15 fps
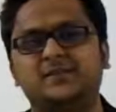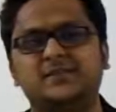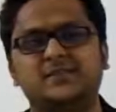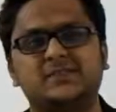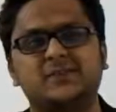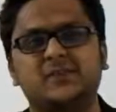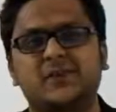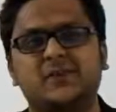which
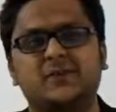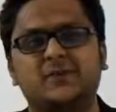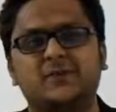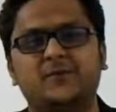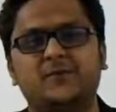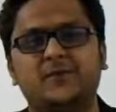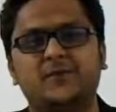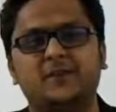is not
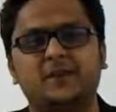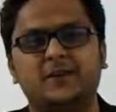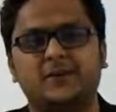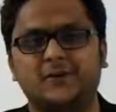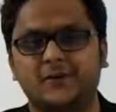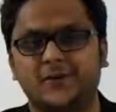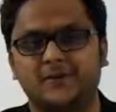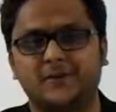good for the
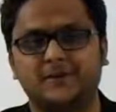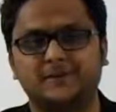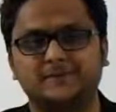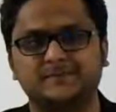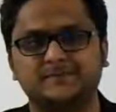economy.